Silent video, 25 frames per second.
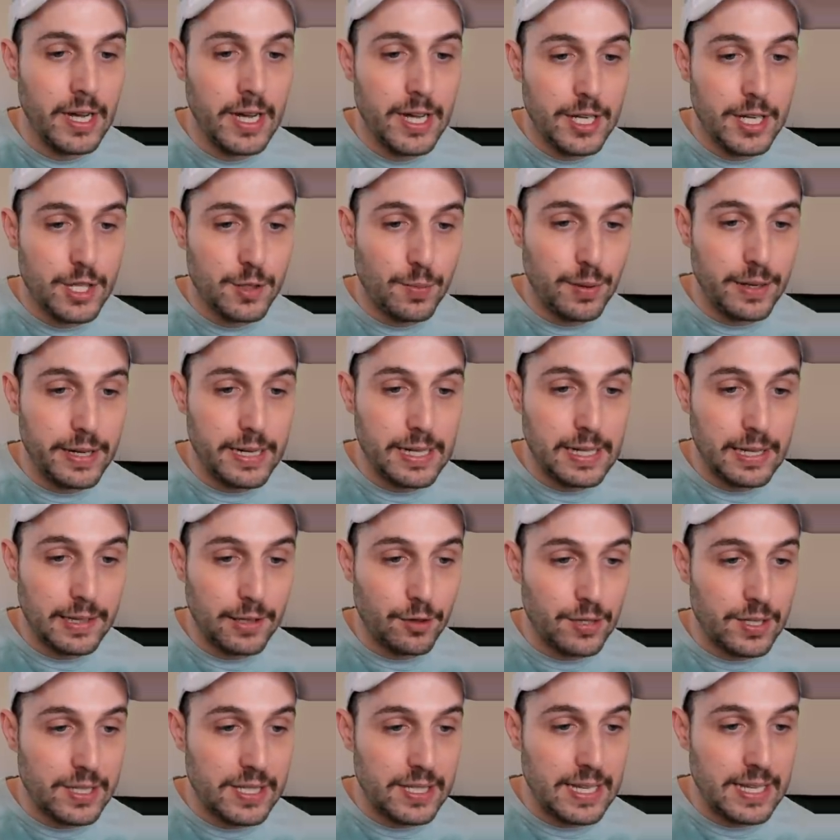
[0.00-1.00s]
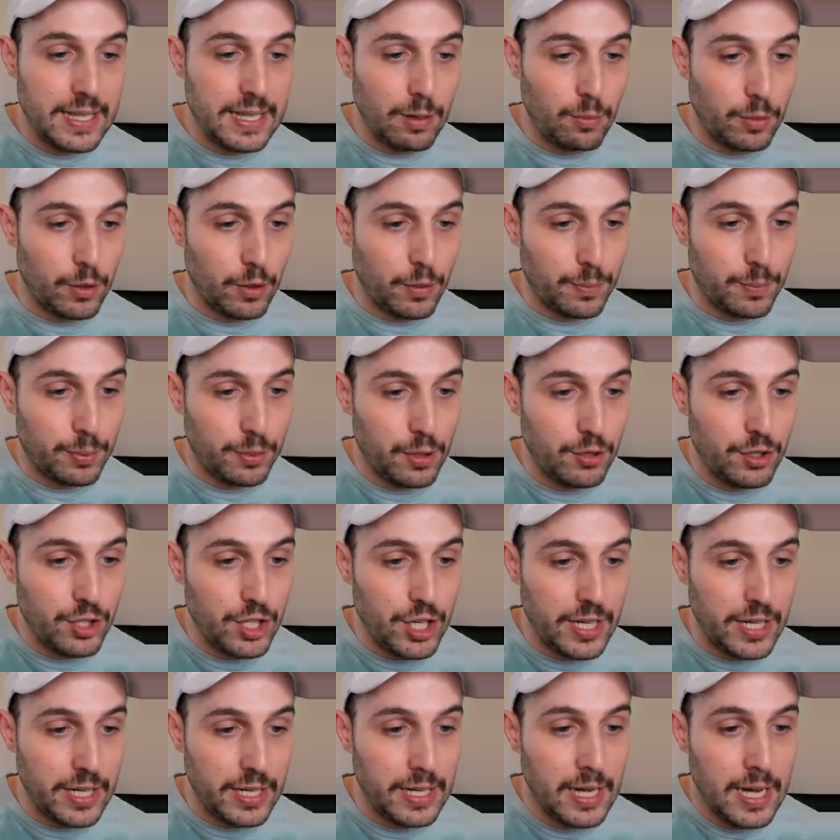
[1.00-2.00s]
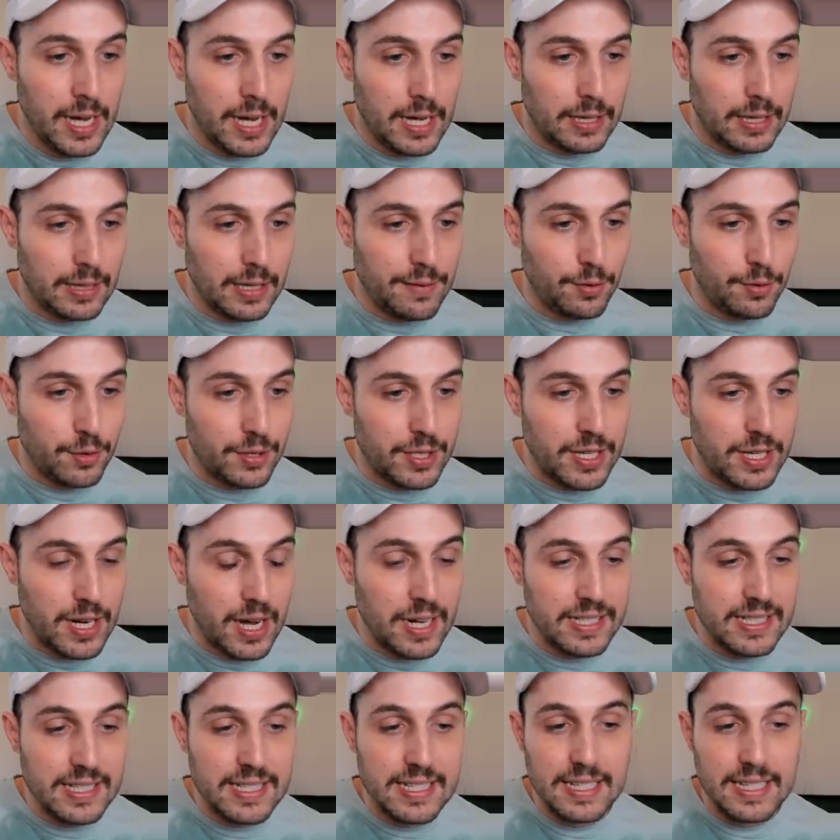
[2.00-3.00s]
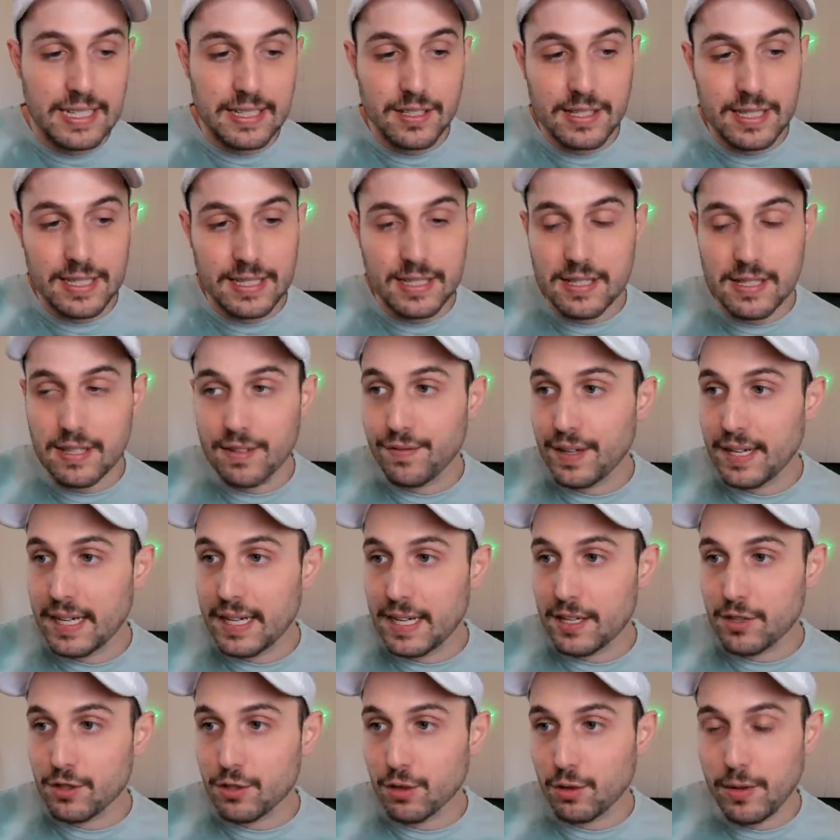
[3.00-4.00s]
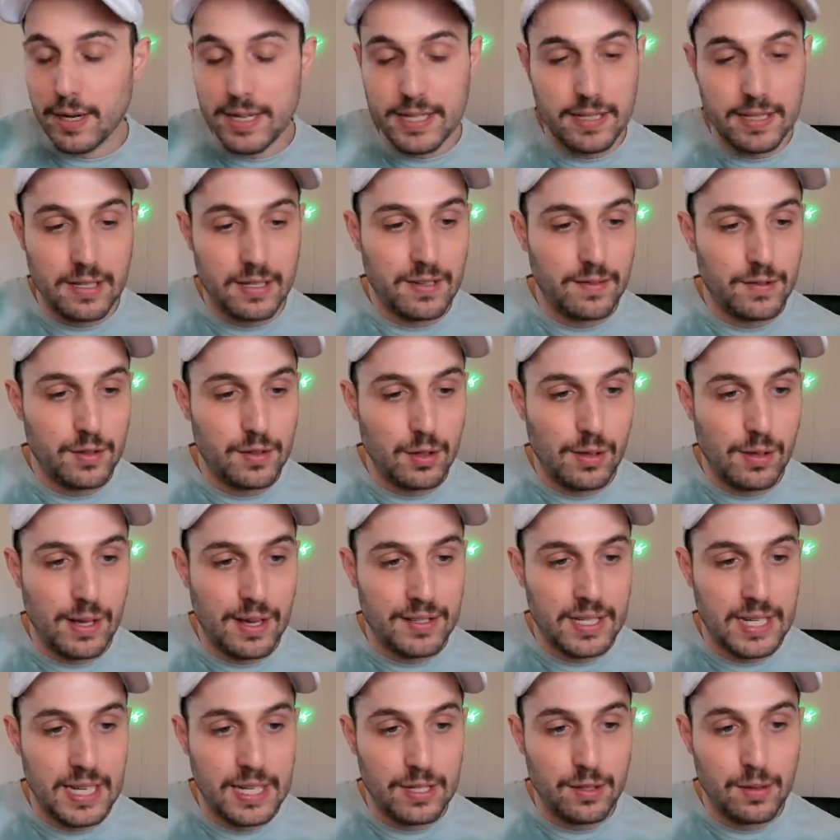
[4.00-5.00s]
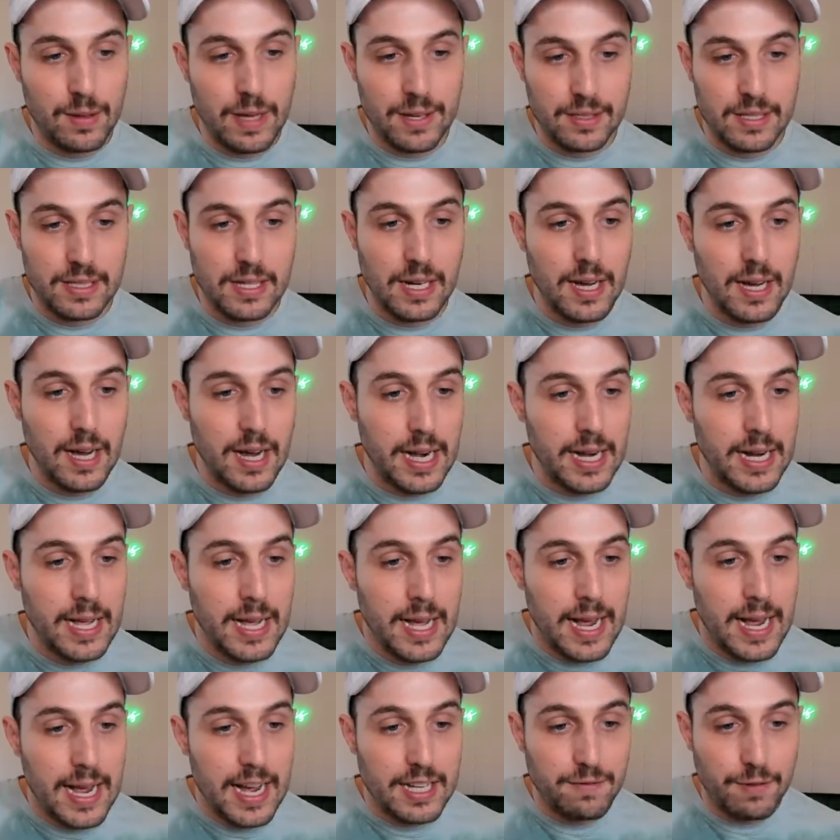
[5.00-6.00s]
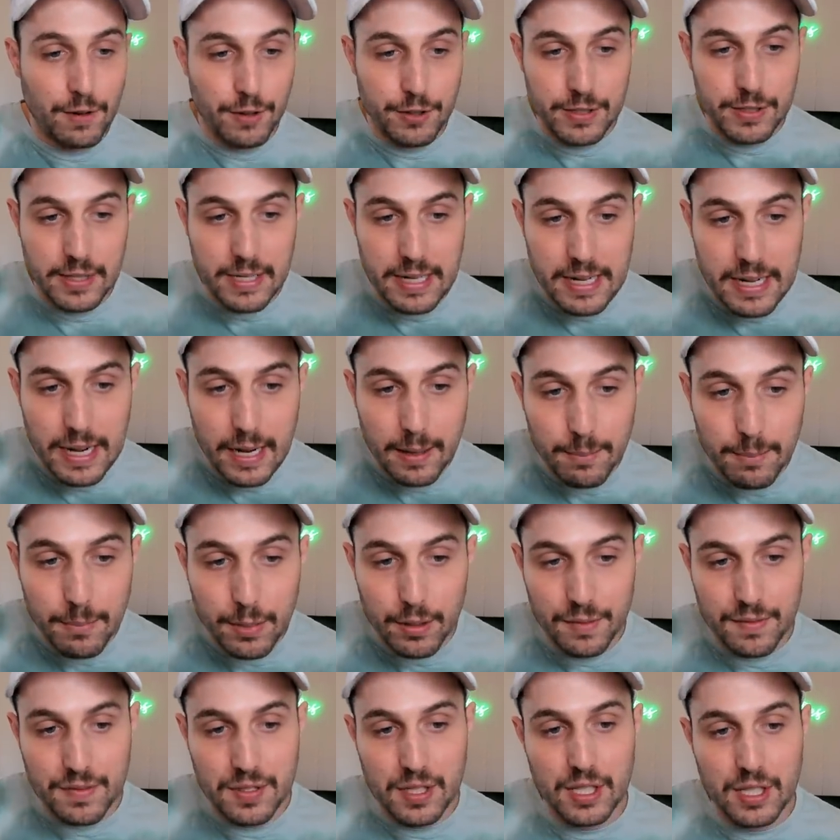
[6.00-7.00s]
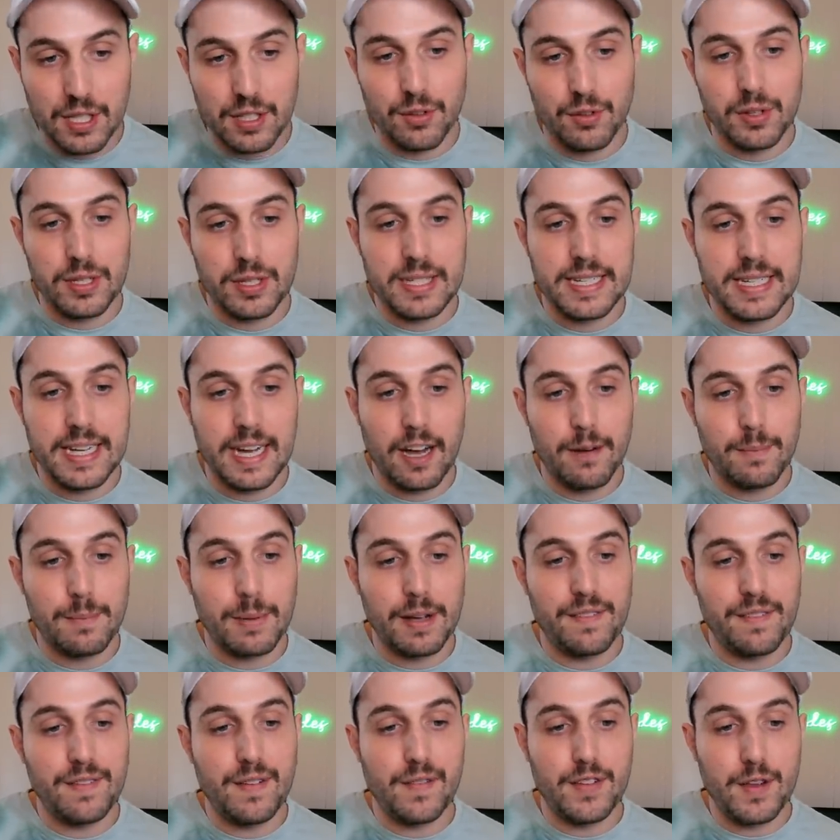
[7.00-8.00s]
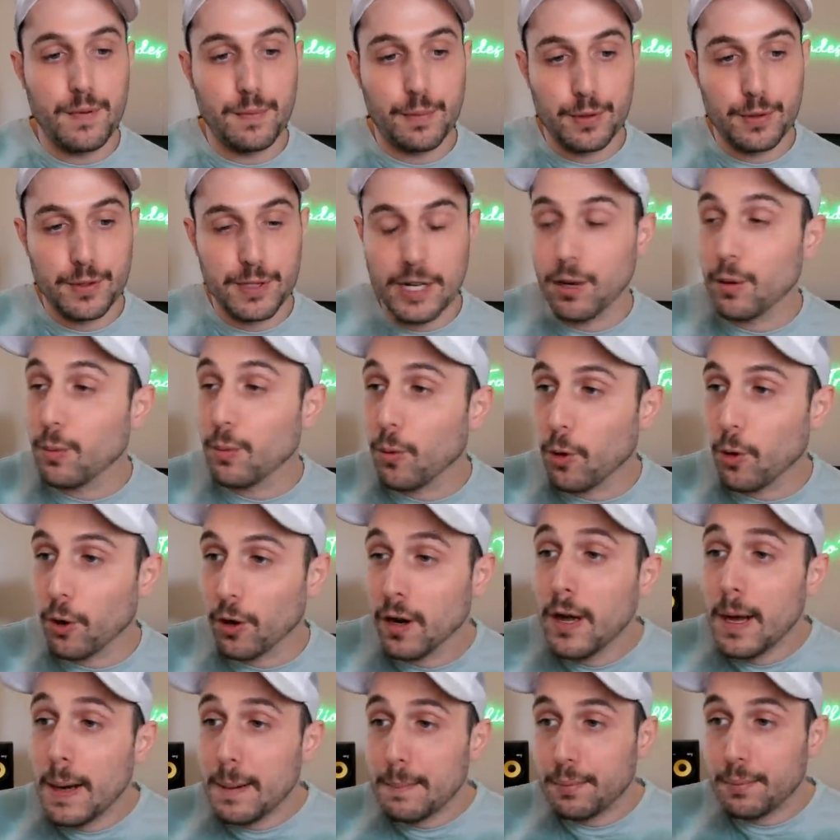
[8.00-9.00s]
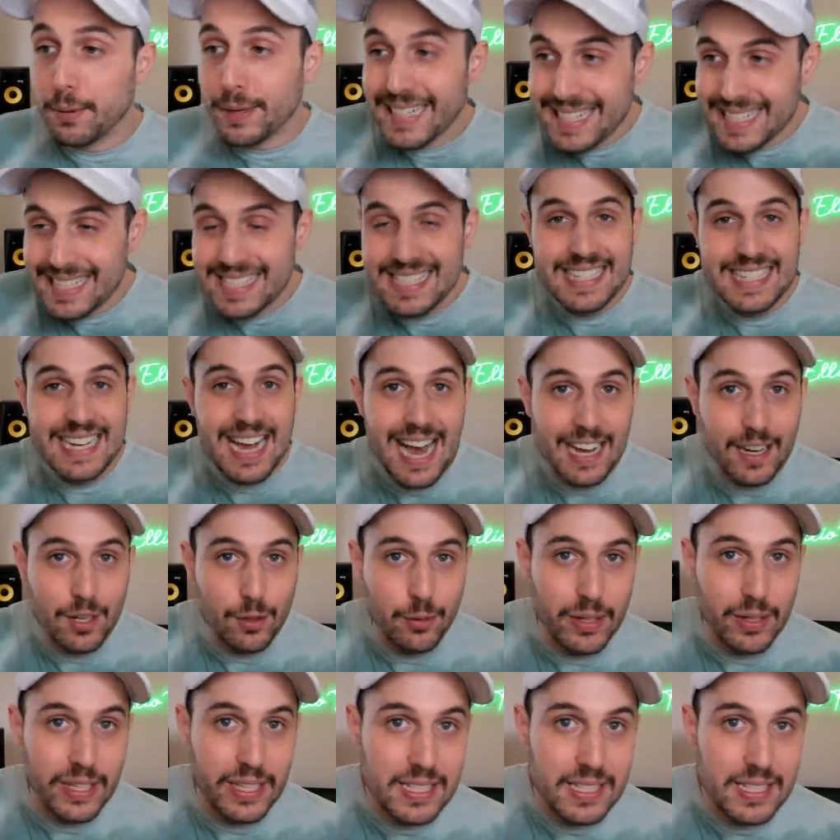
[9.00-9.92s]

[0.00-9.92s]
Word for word: it's pretty clear to see that we're approaching levels not seen since the financial crisis of 2008 2009 as far as the number of securities down by 50% or more. Pretty staggering